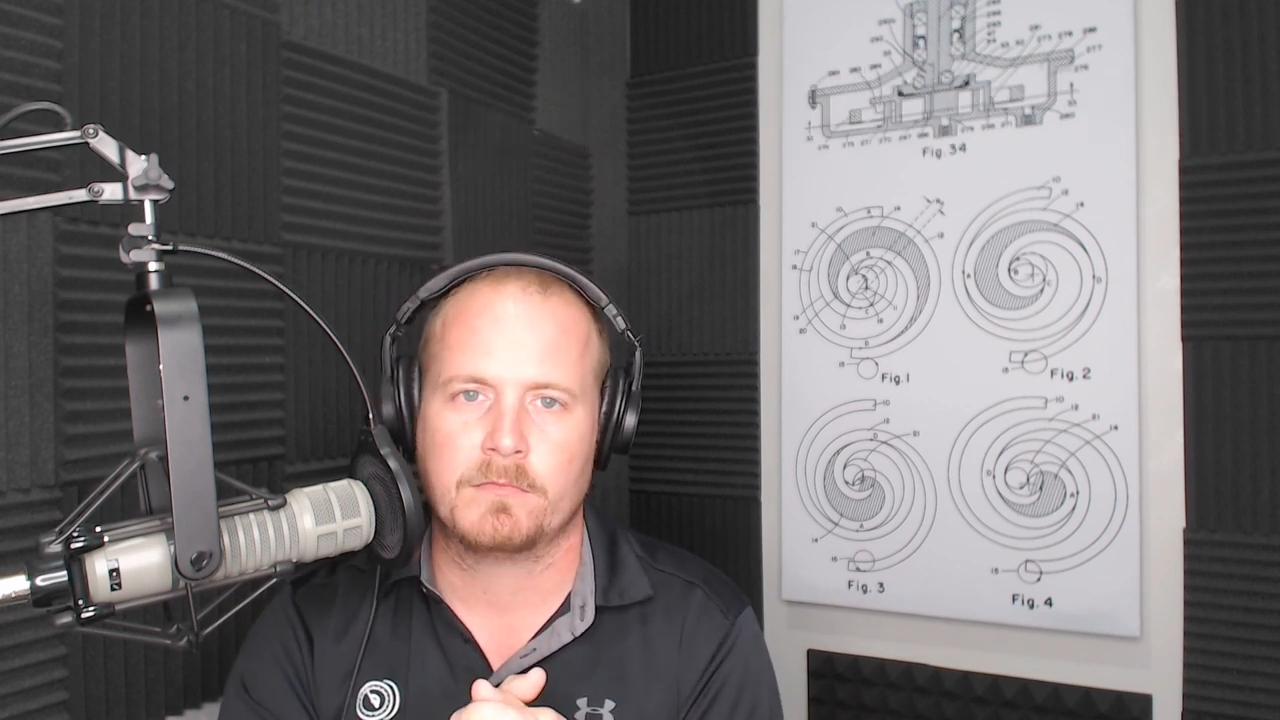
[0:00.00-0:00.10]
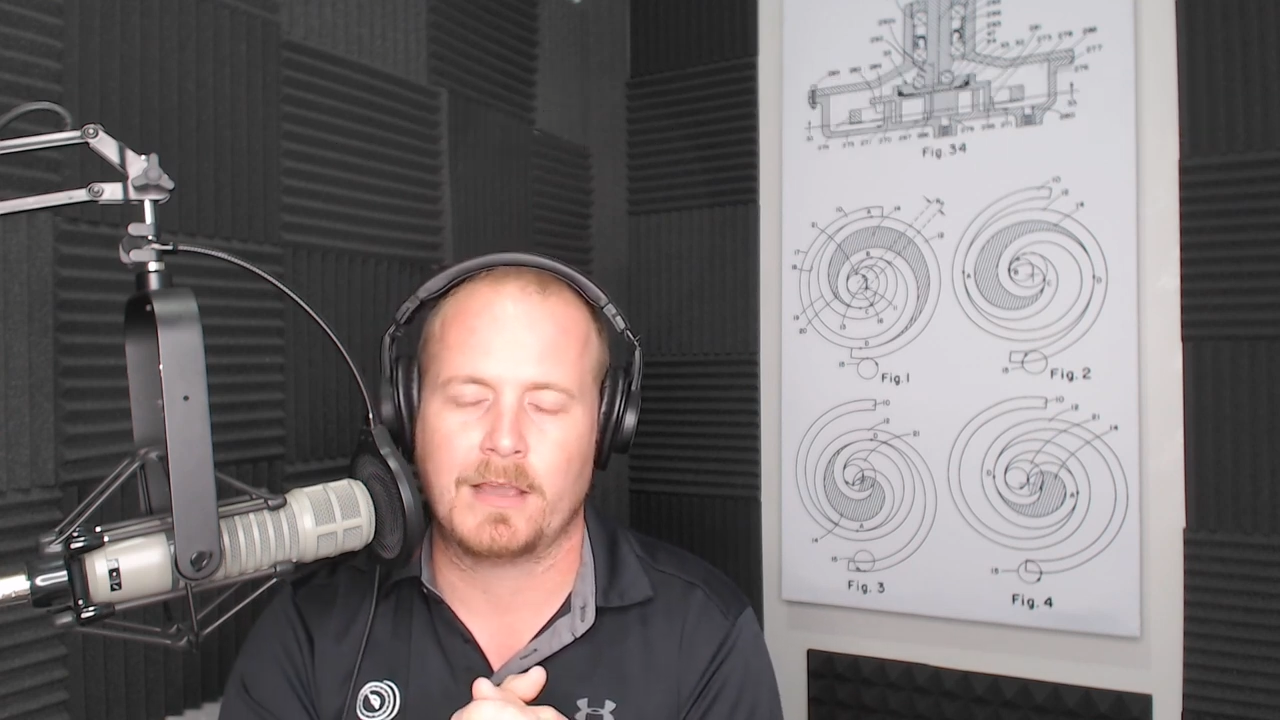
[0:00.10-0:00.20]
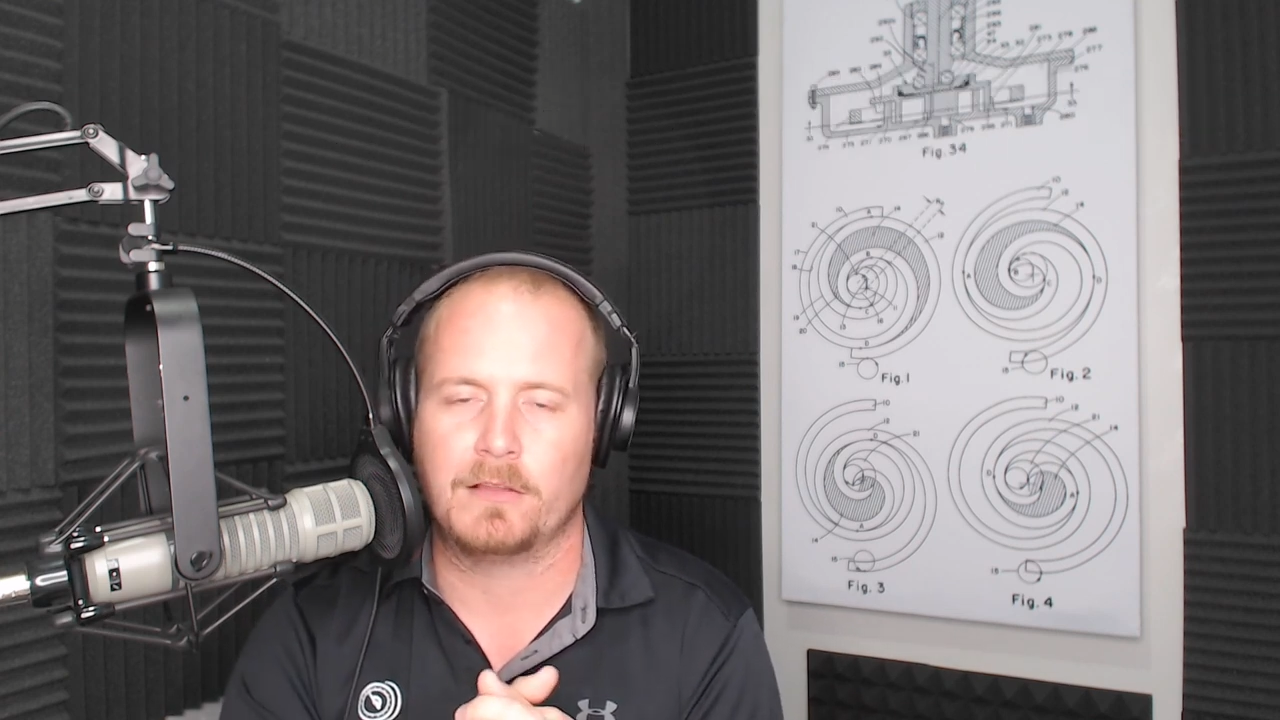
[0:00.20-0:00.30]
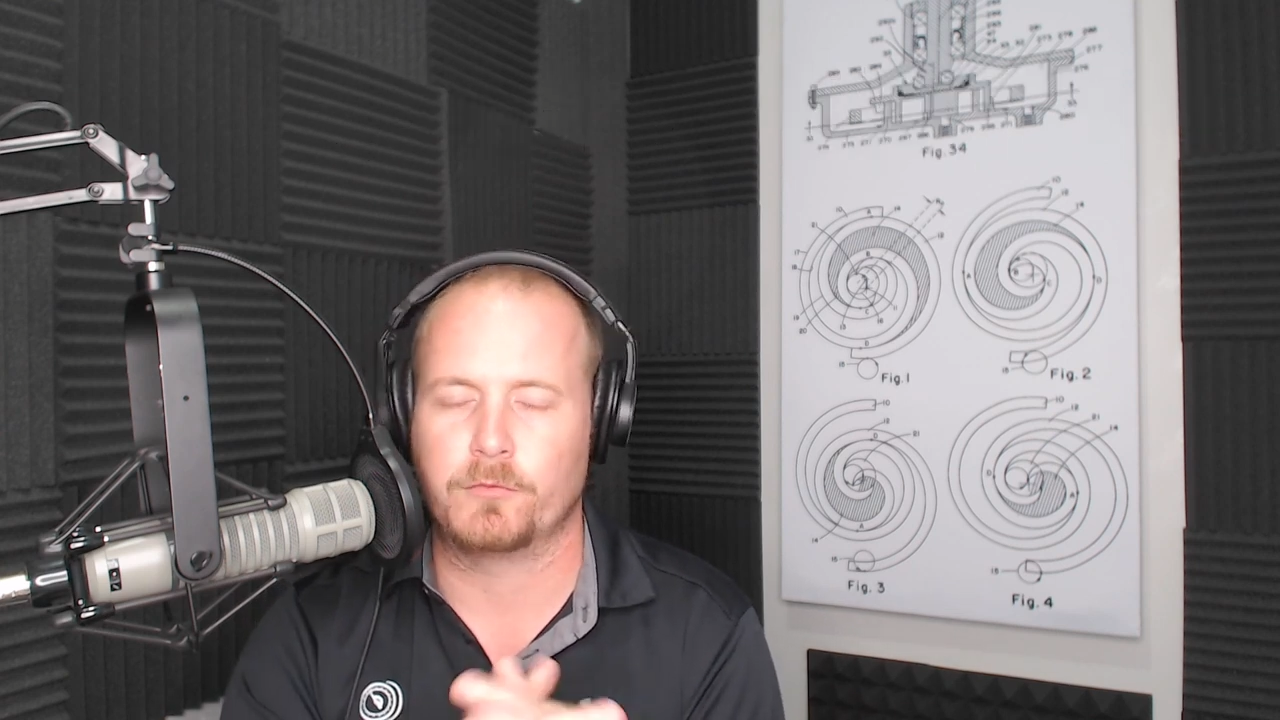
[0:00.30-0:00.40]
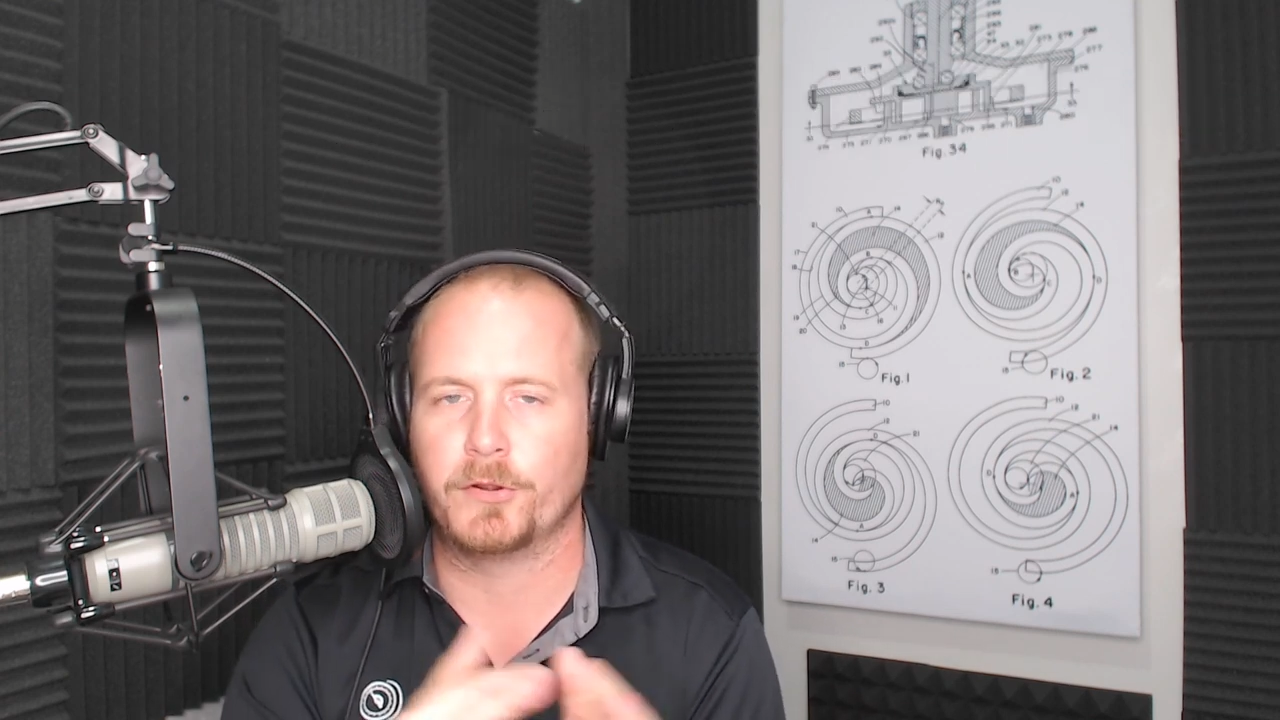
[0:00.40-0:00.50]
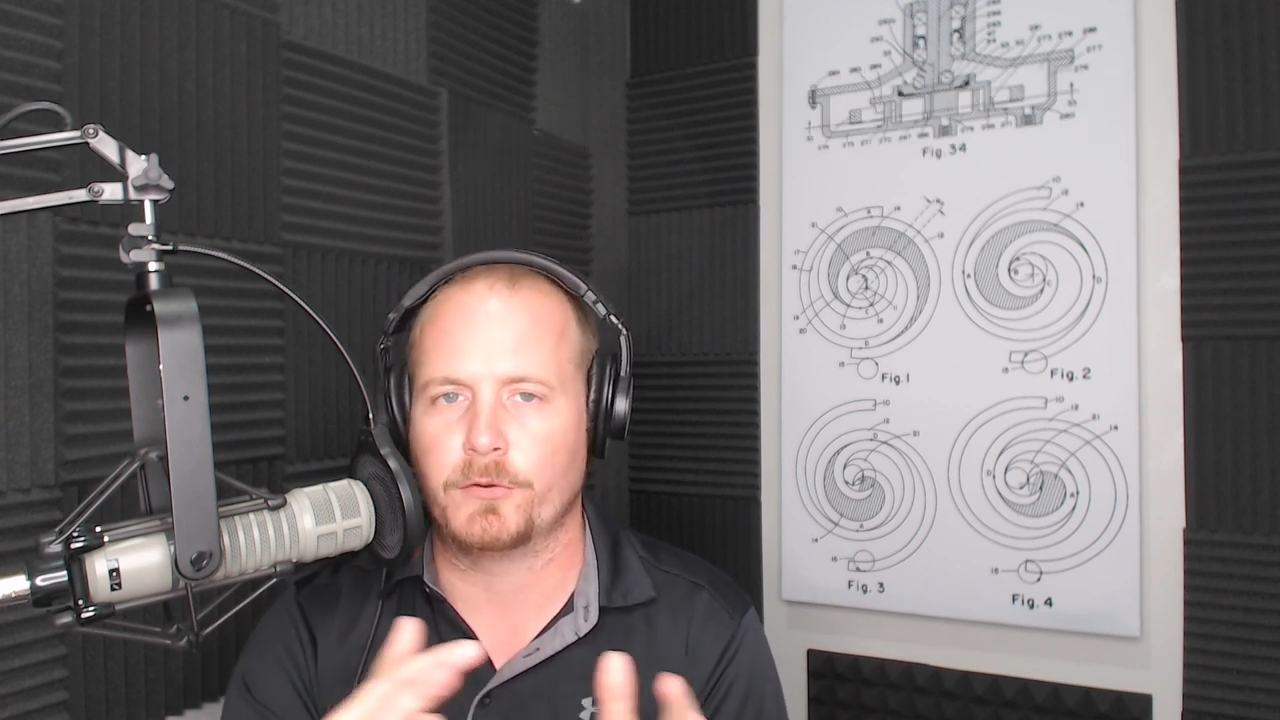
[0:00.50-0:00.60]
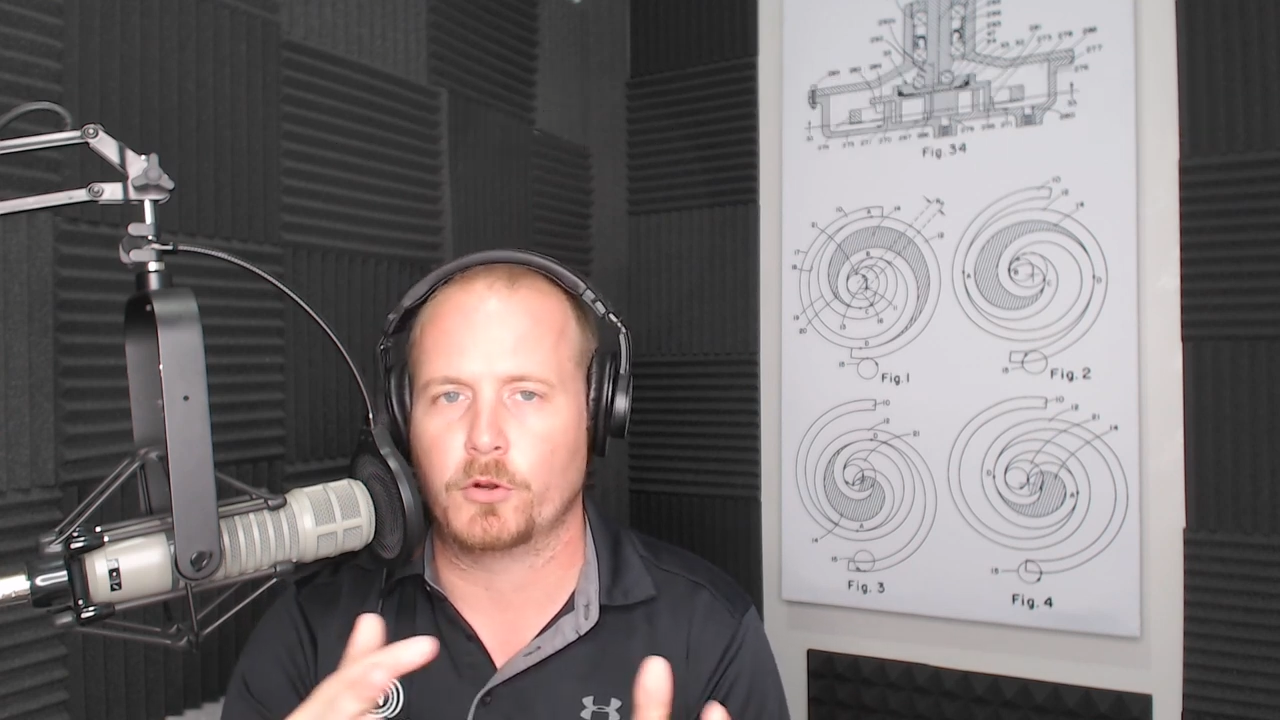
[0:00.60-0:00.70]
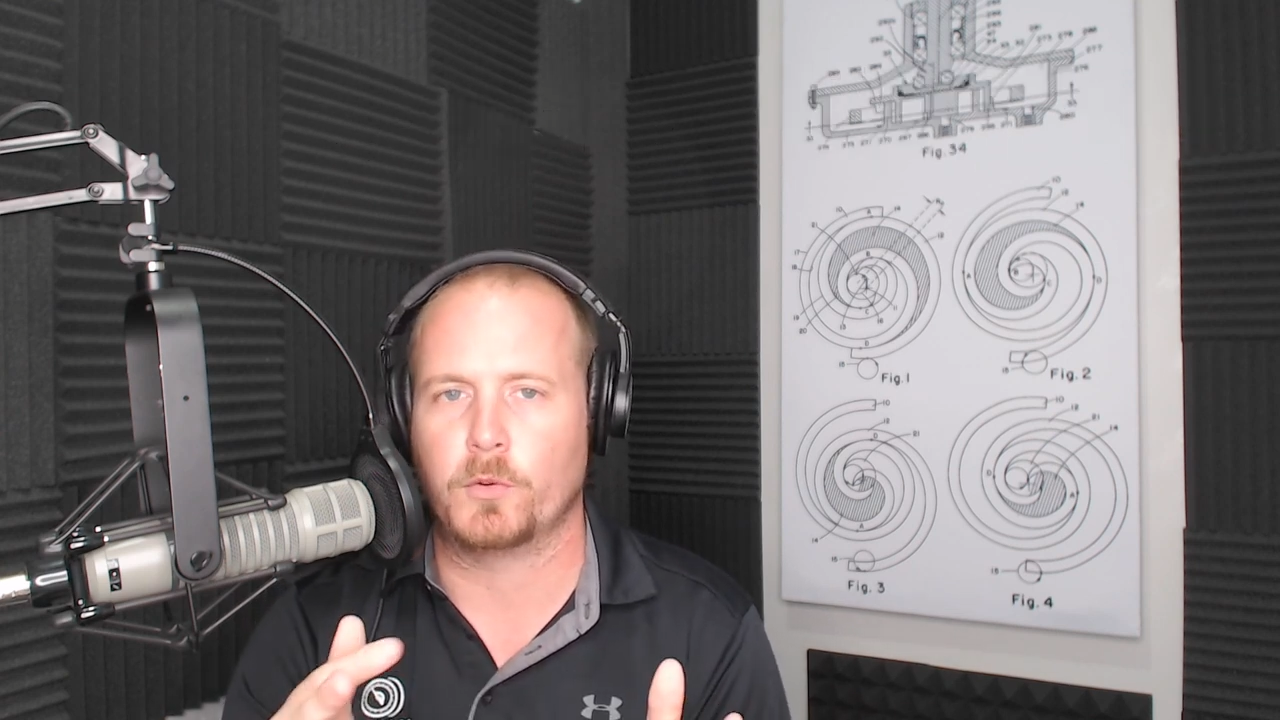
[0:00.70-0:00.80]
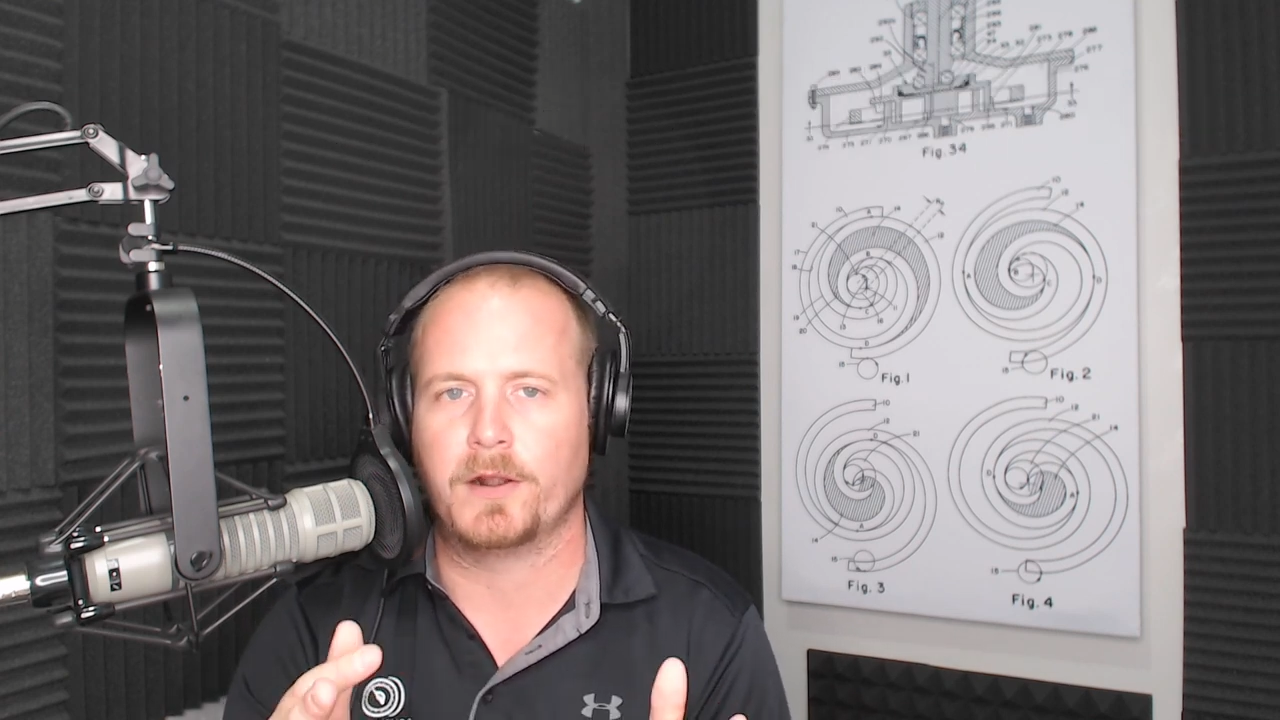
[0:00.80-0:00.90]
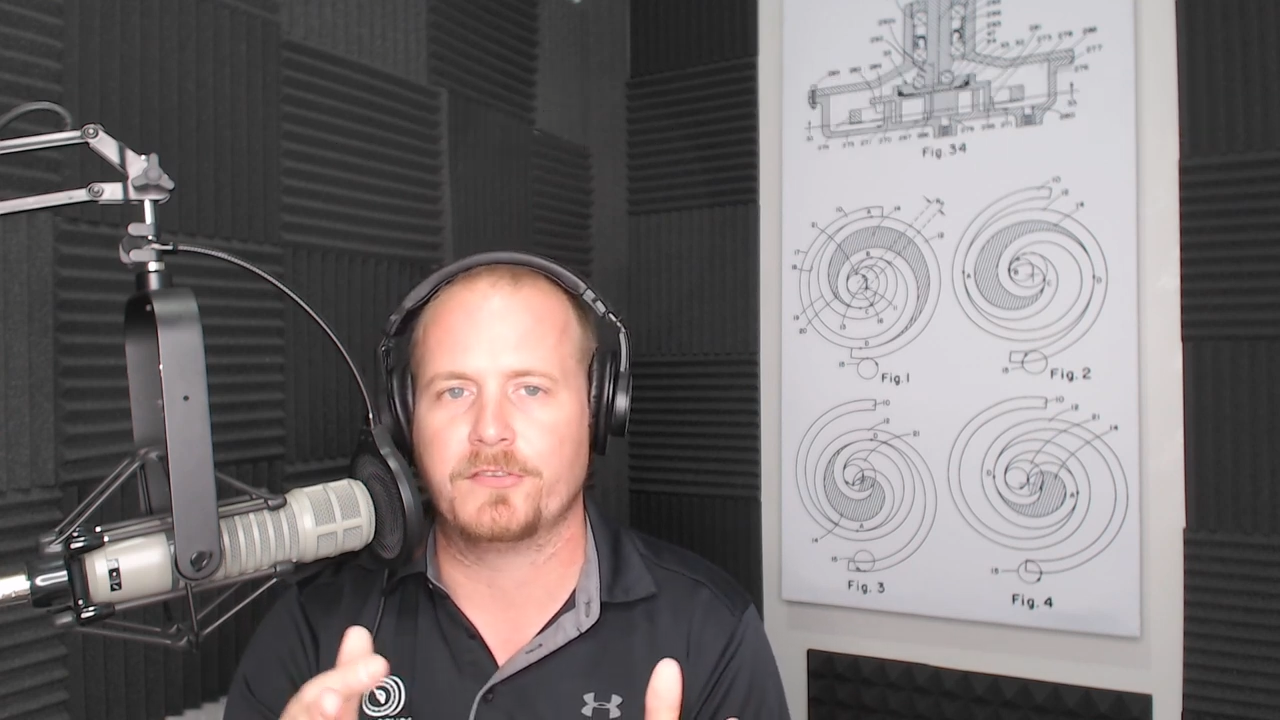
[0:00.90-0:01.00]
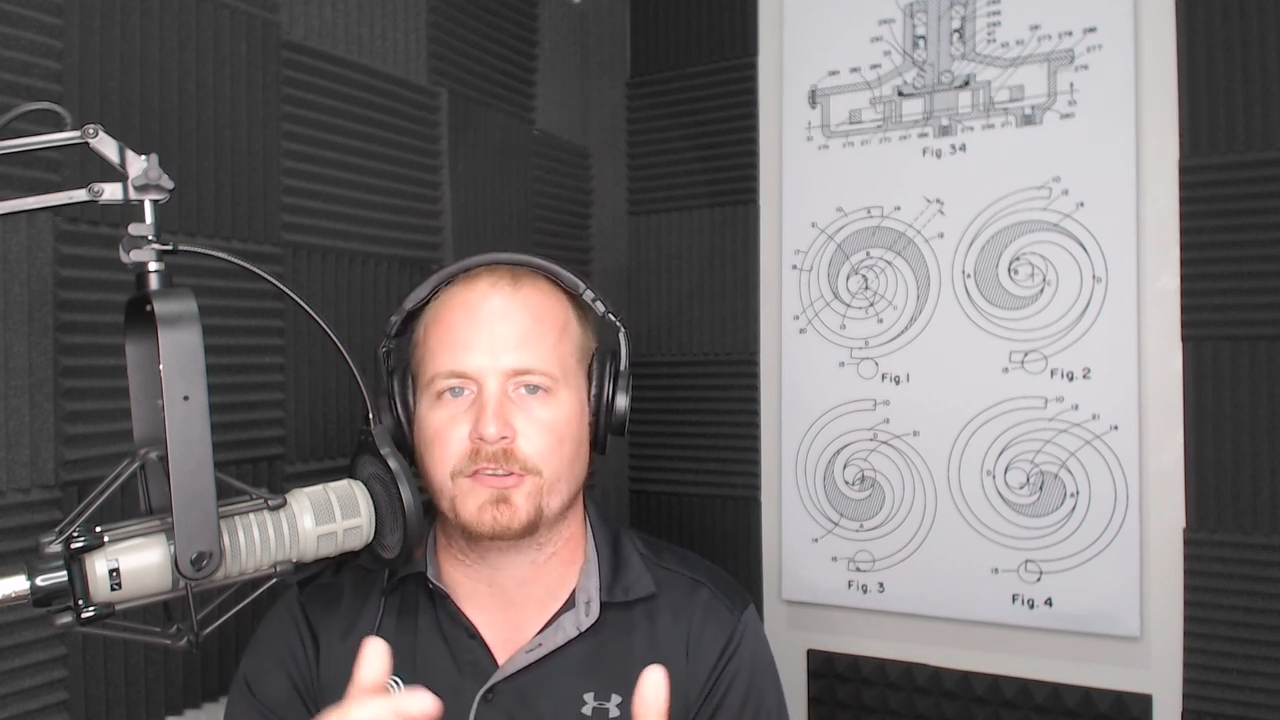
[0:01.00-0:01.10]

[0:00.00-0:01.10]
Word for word: California requires